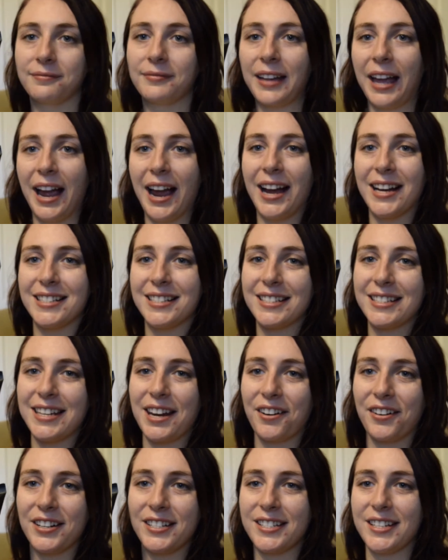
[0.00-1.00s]
I had to
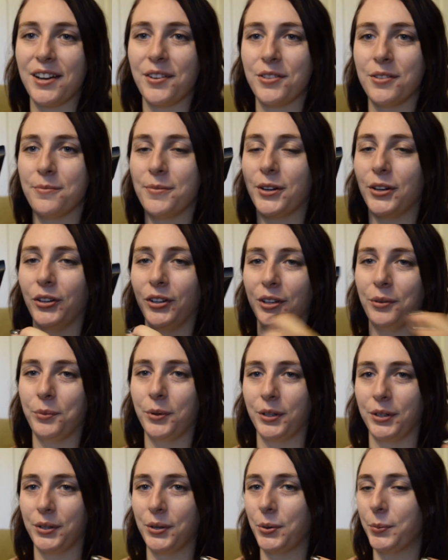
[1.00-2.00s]
tear it down the middle. It
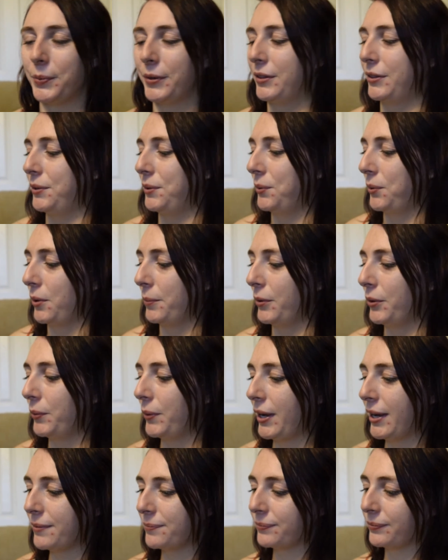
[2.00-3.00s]
wouldn't open the normal
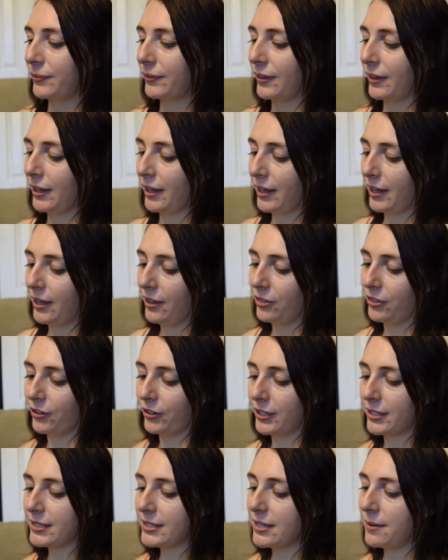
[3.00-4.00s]
way.
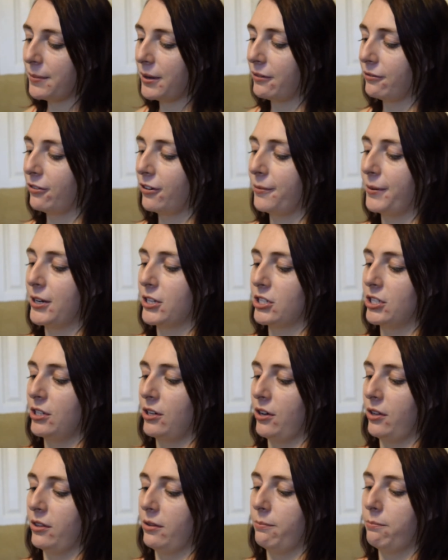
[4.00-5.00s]
There is some information
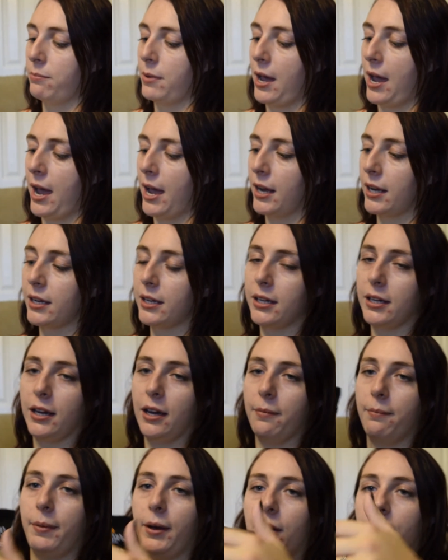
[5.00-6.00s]
on the back
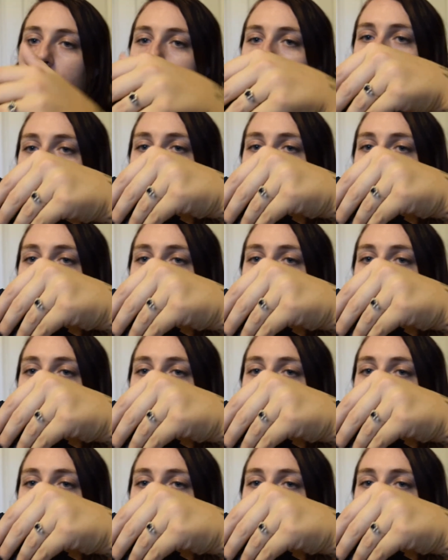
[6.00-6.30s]
about